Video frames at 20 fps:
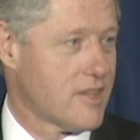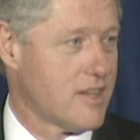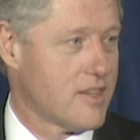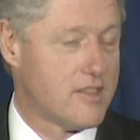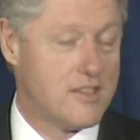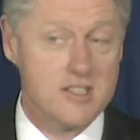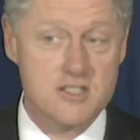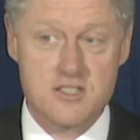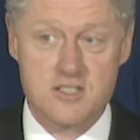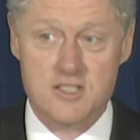
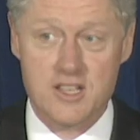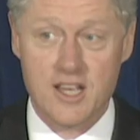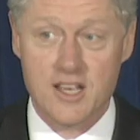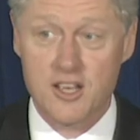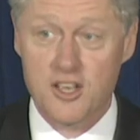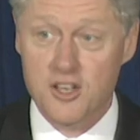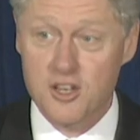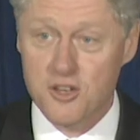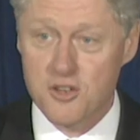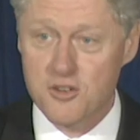This is a
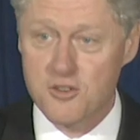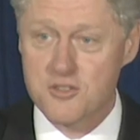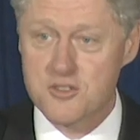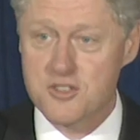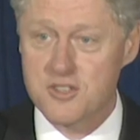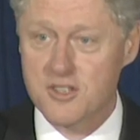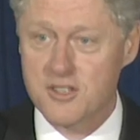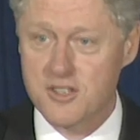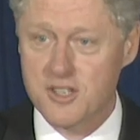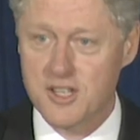
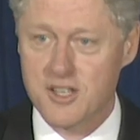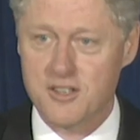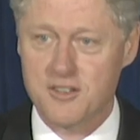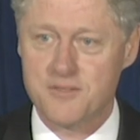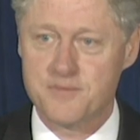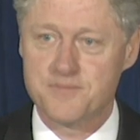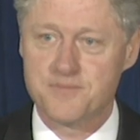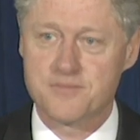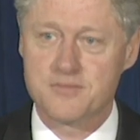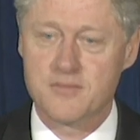huge deal.
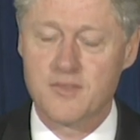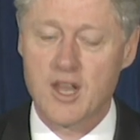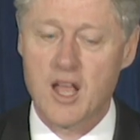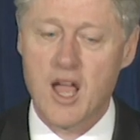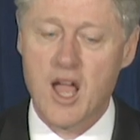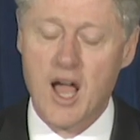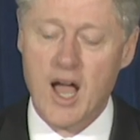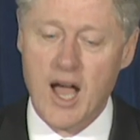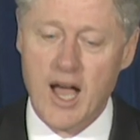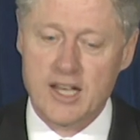
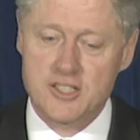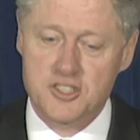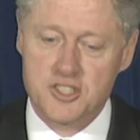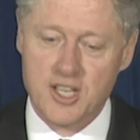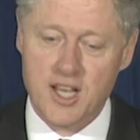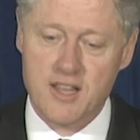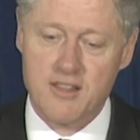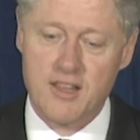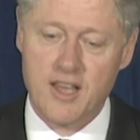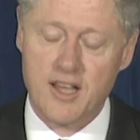I
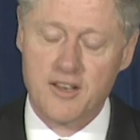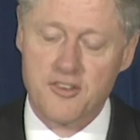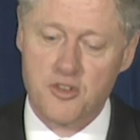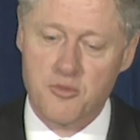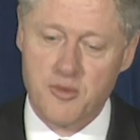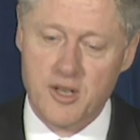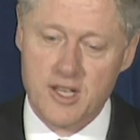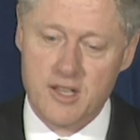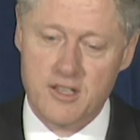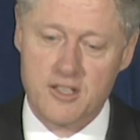say that to
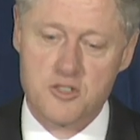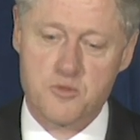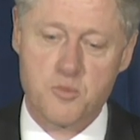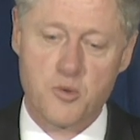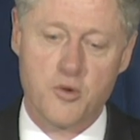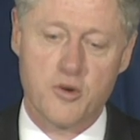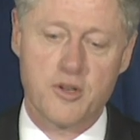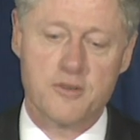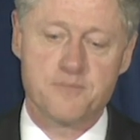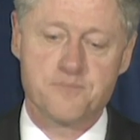make this
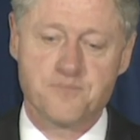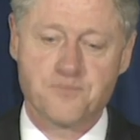point.